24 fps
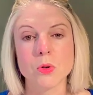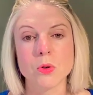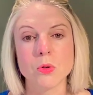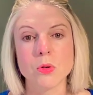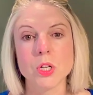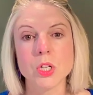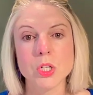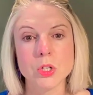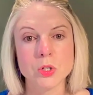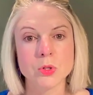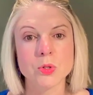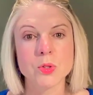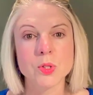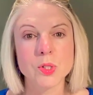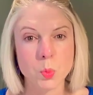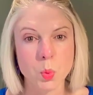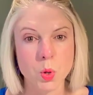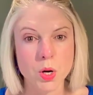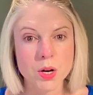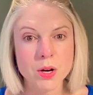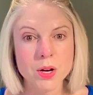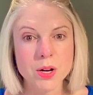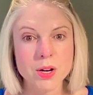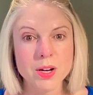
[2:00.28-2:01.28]
on Jung's
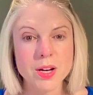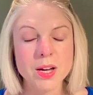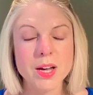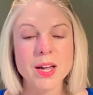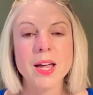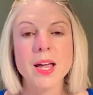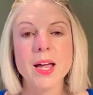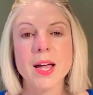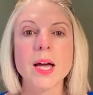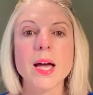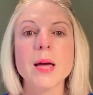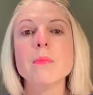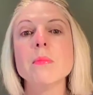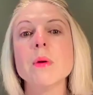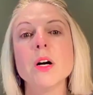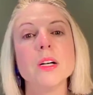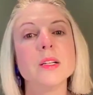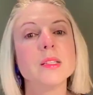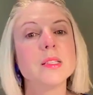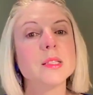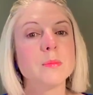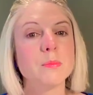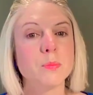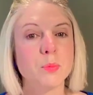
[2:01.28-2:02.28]
work, and
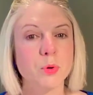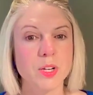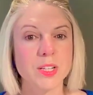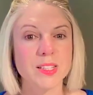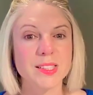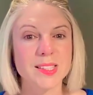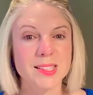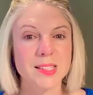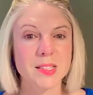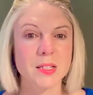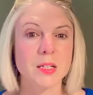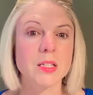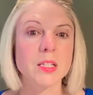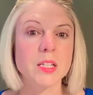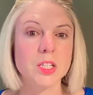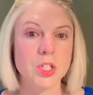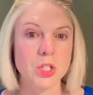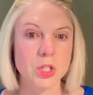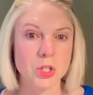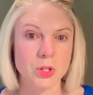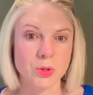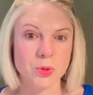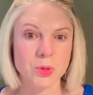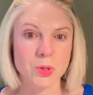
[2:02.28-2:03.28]
Myers and Briggs
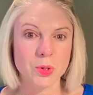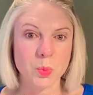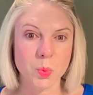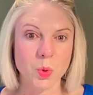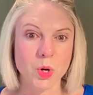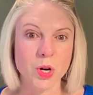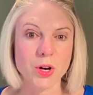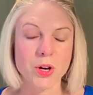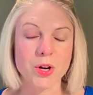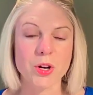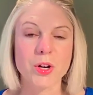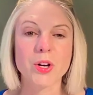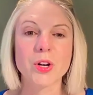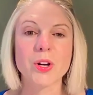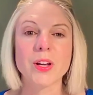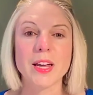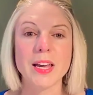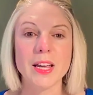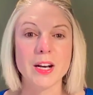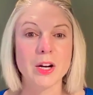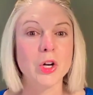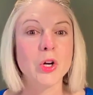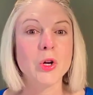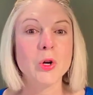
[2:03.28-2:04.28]
studied Jung's work
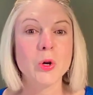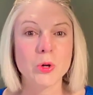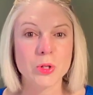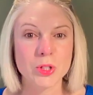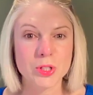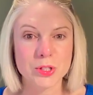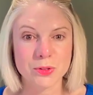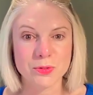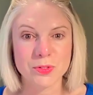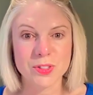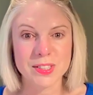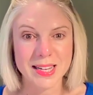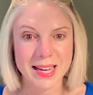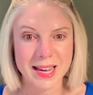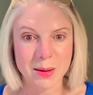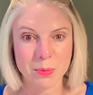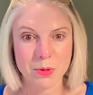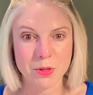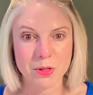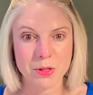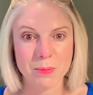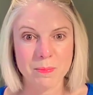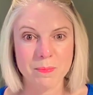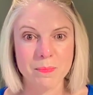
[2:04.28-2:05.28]
in a lot of
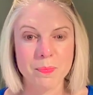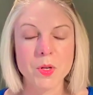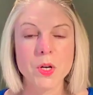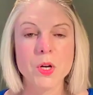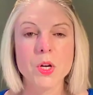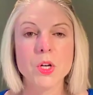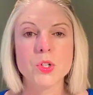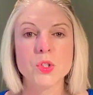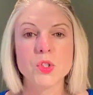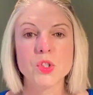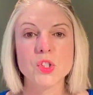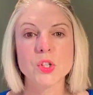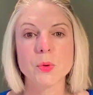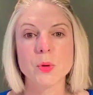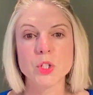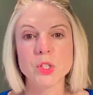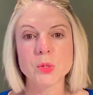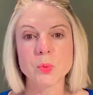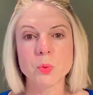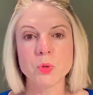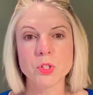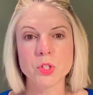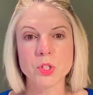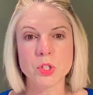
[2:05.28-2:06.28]
depth. So I
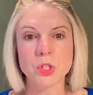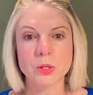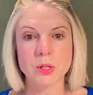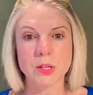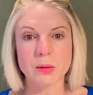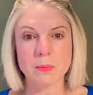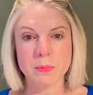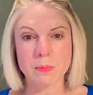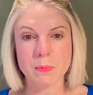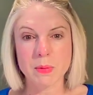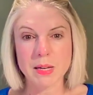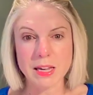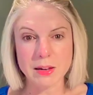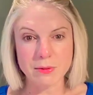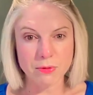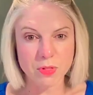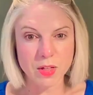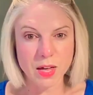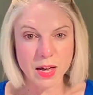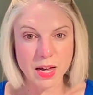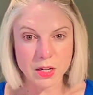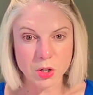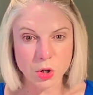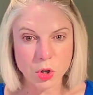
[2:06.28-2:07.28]
just wanted to give
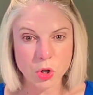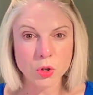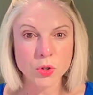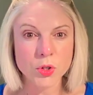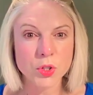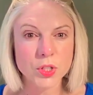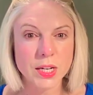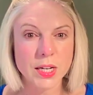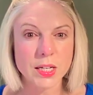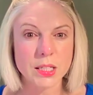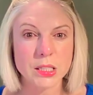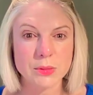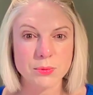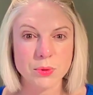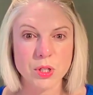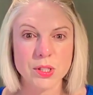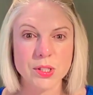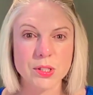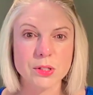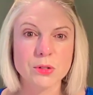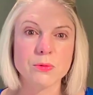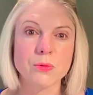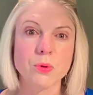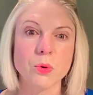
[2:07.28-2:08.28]
that context
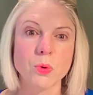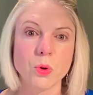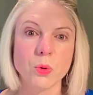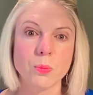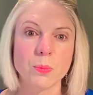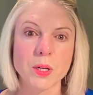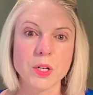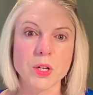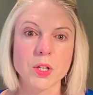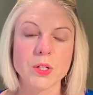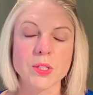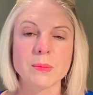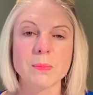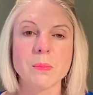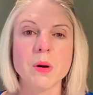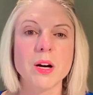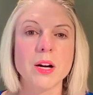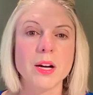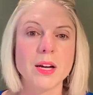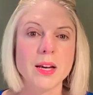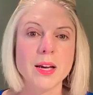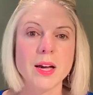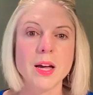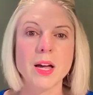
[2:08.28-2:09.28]
first of all, because
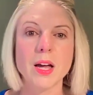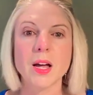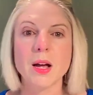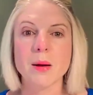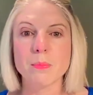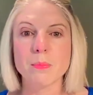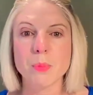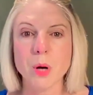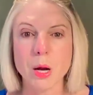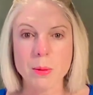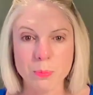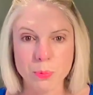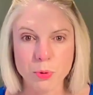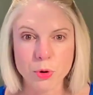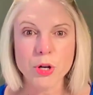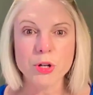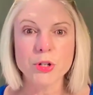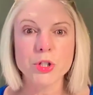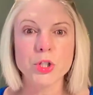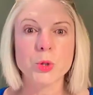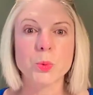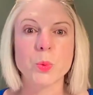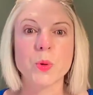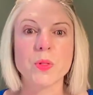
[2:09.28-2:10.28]
my
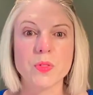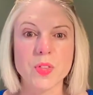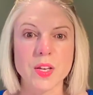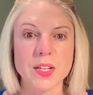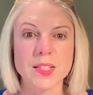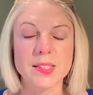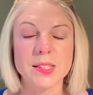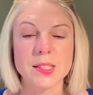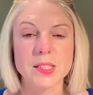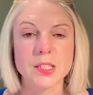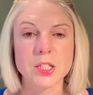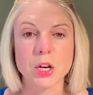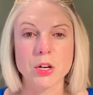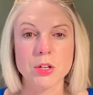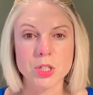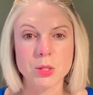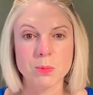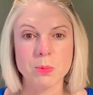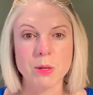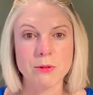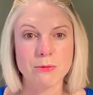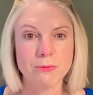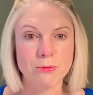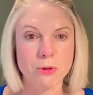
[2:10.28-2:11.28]
approach with this is going
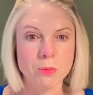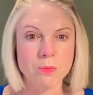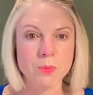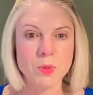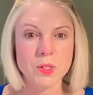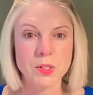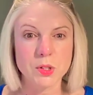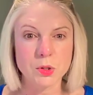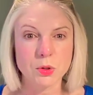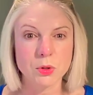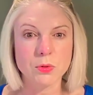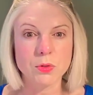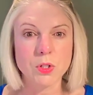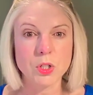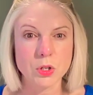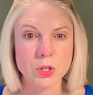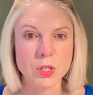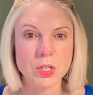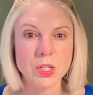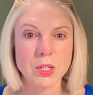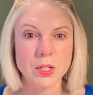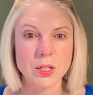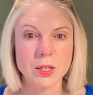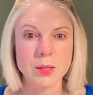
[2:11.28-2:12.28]
to be from this sort of
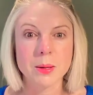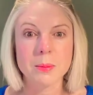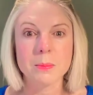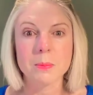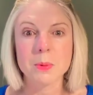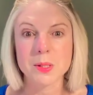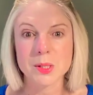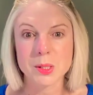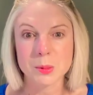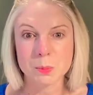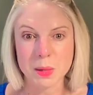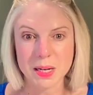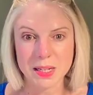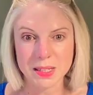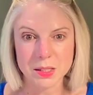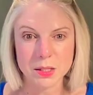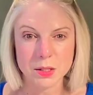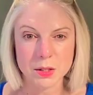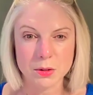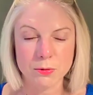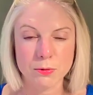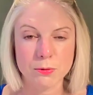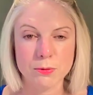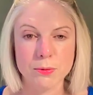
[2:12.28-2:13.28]
Jungian
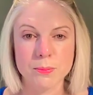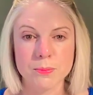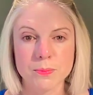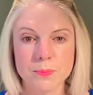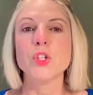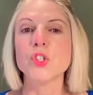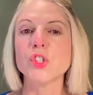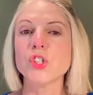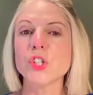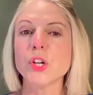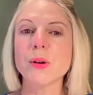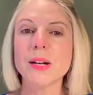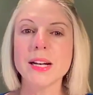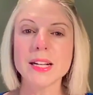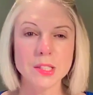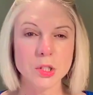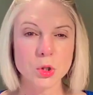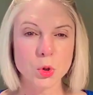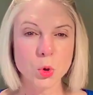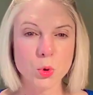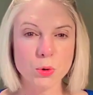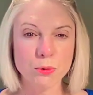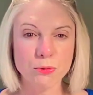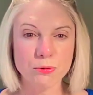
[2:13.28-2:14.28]
perspective. So let's
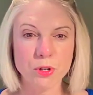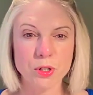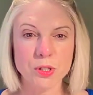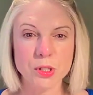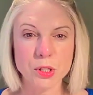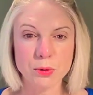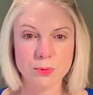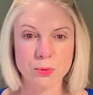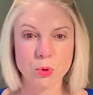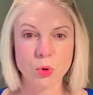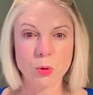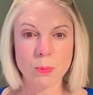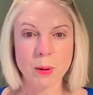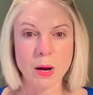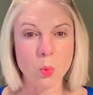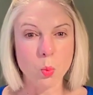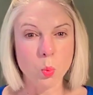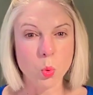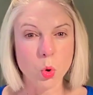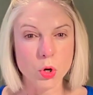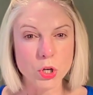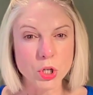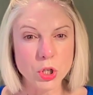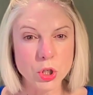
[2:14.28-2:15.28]
talk first of all about
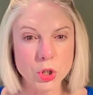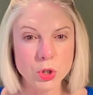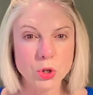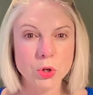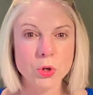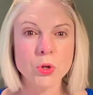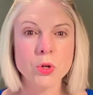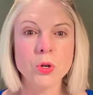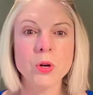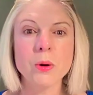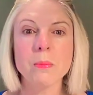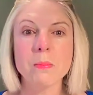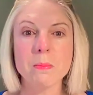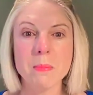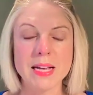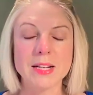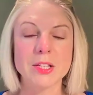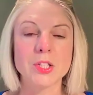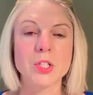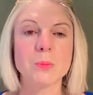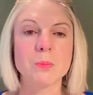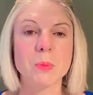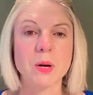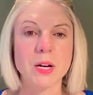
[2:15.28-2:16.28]
what Jung
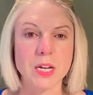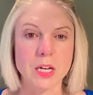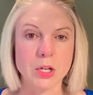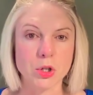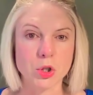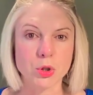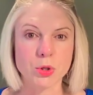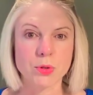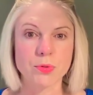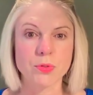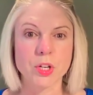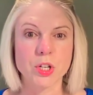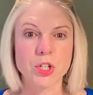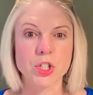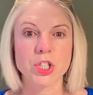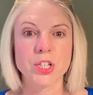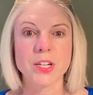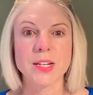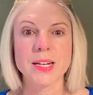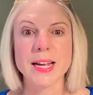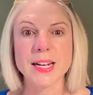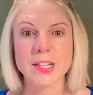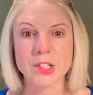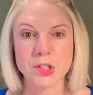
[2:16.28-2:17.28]
meant by
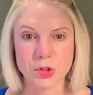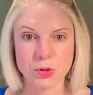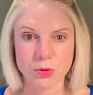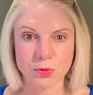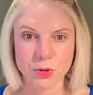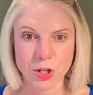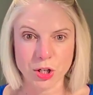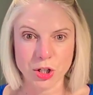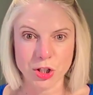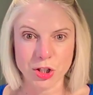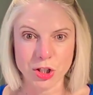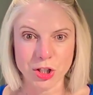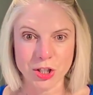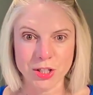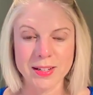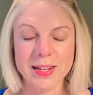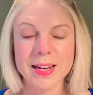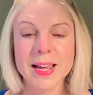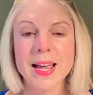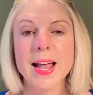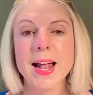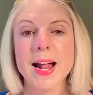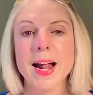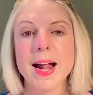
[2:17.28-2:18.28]
introversion and
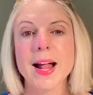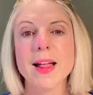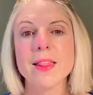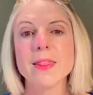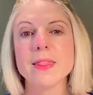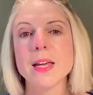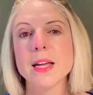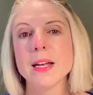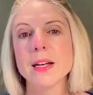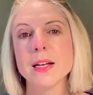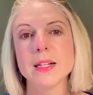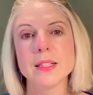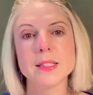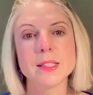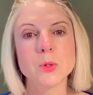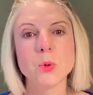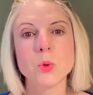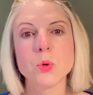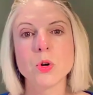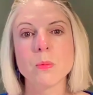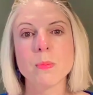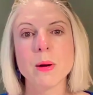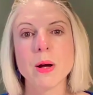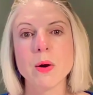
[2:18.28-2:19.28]
extroversion, and then let's
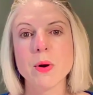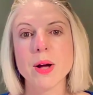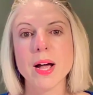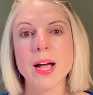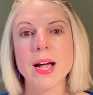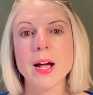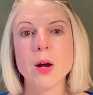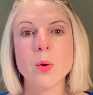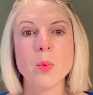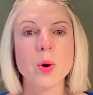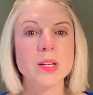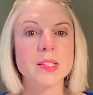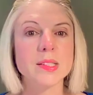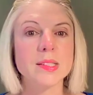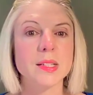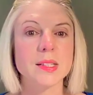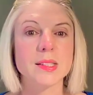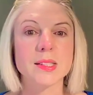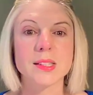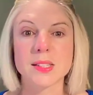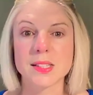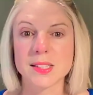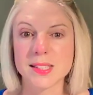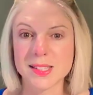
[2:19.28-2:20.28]
talk about how as a
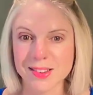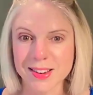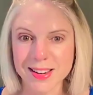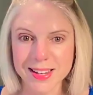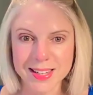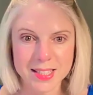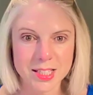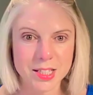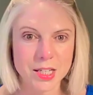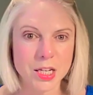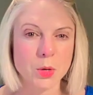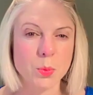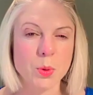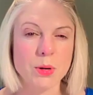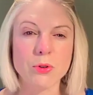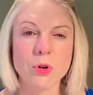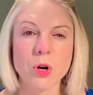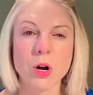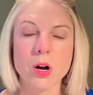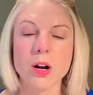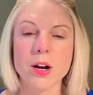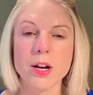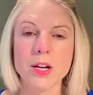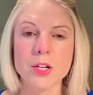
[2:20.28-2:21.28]
society we've
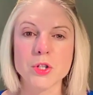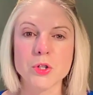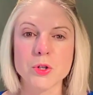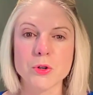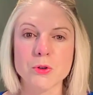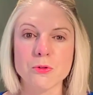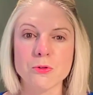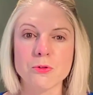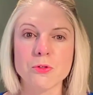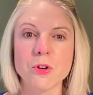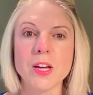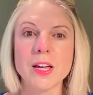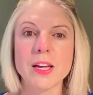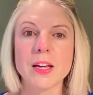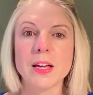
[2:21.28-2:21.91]
kind of